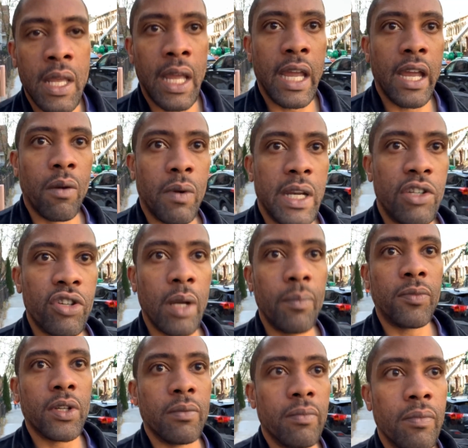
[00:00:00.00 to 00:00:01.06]
And when they jumped
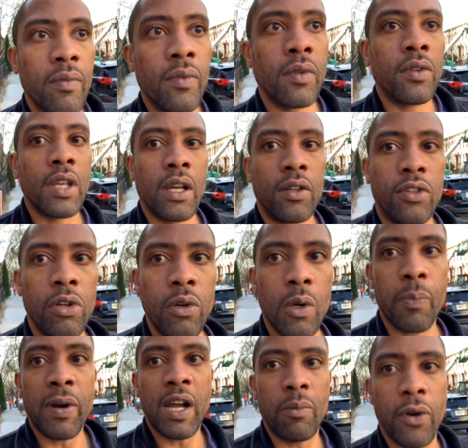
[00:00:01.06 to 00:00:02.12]
them, the
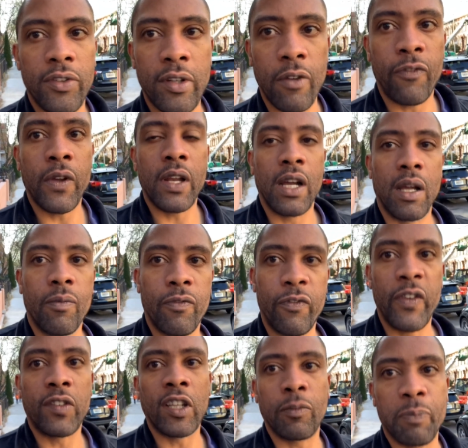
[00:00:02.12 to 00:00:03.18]
Proud Boys,
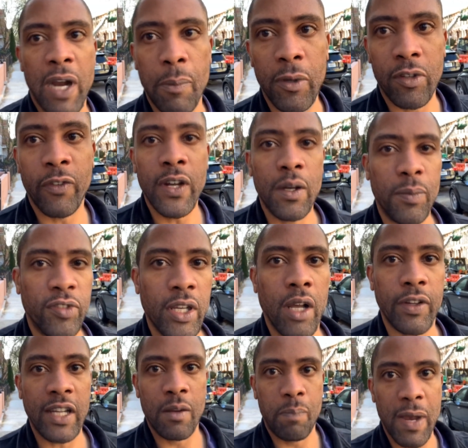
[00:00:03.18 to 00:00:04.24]
6 Proud Boys defended themselves,
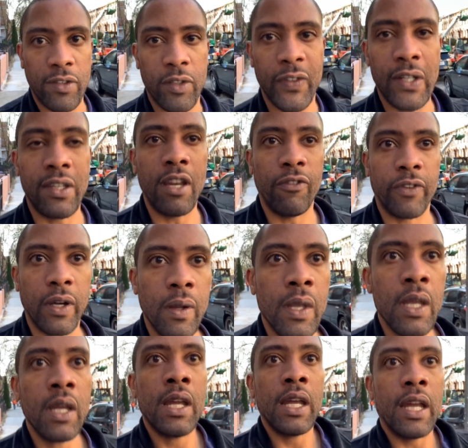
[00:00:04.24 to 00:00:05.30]
got the best of Antifa,
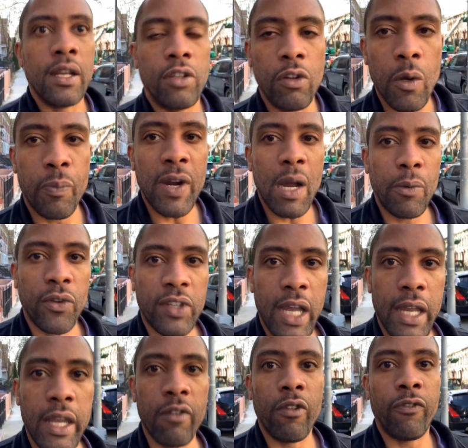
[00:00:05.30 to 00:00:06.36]
and 2 of the Proud Boys got
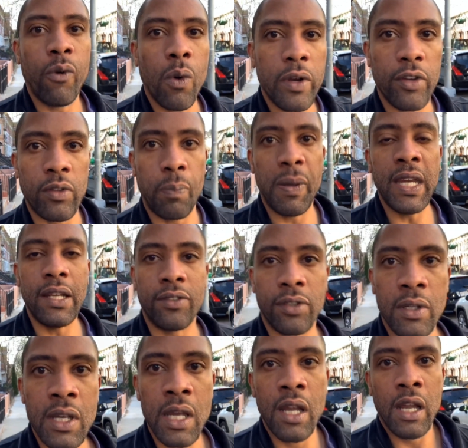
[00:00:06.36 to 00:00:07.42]
hit with 4 years apiece
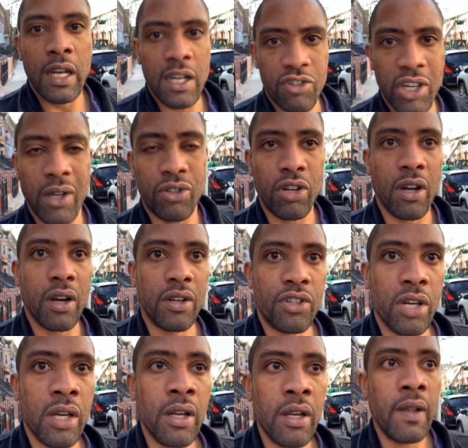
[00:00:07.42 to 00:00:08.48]
and a jail charge.
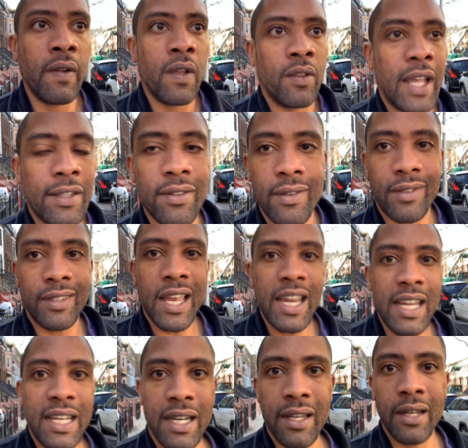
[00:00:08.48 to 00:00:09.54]
That's
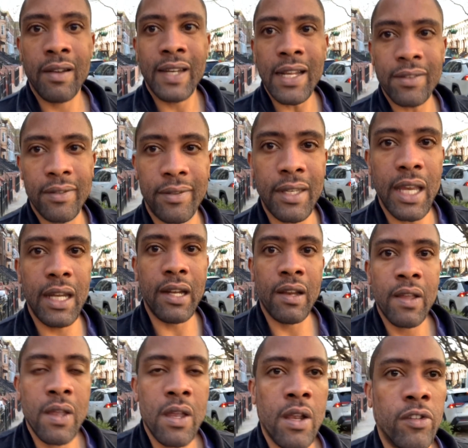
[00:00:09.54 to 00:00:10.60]
insane. That's insane.
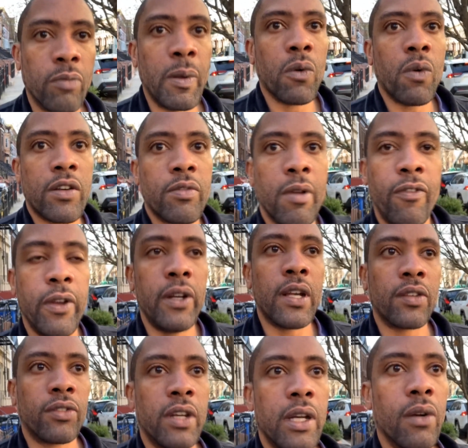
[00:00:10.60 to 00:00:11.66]
So people were watching my video
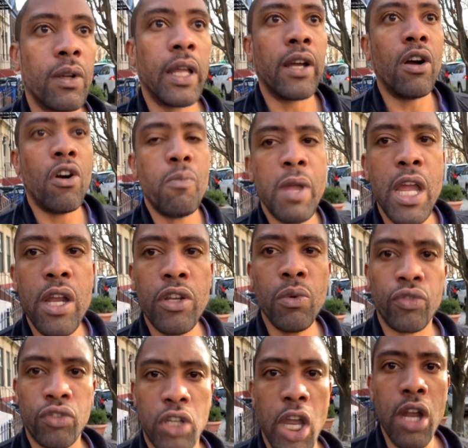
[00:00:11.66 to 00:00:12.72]
yesterday and they were like, oh man, you were
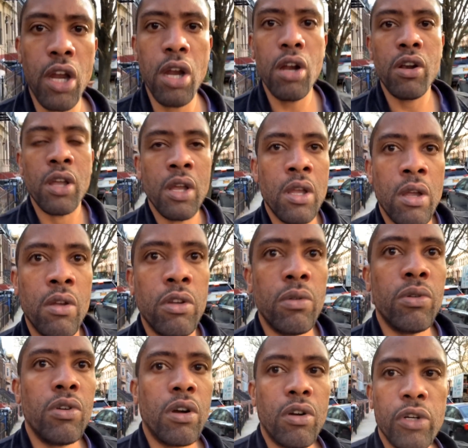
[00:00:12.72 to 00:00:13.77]
scared. You
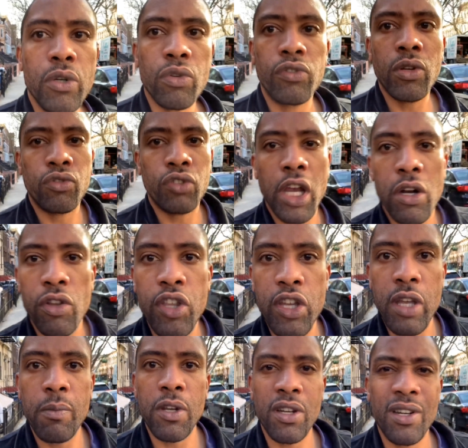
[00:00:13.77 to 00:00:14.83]
were so scared of
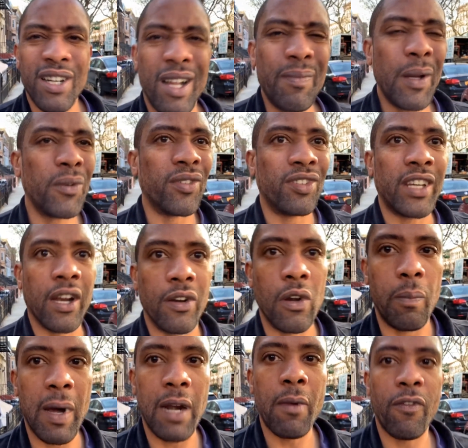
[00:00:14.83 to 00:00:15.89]
them. Da, da, da. I'm not scared of
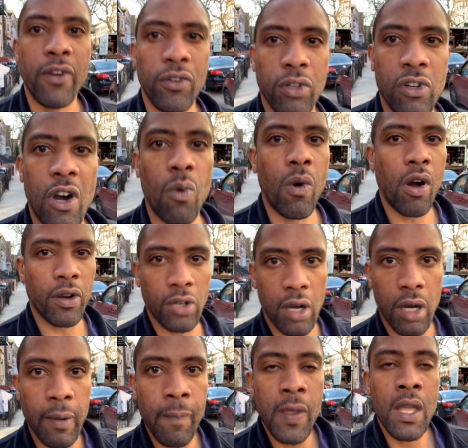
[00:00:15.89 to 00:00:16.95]
nobody. My videos are called Walk and Talk.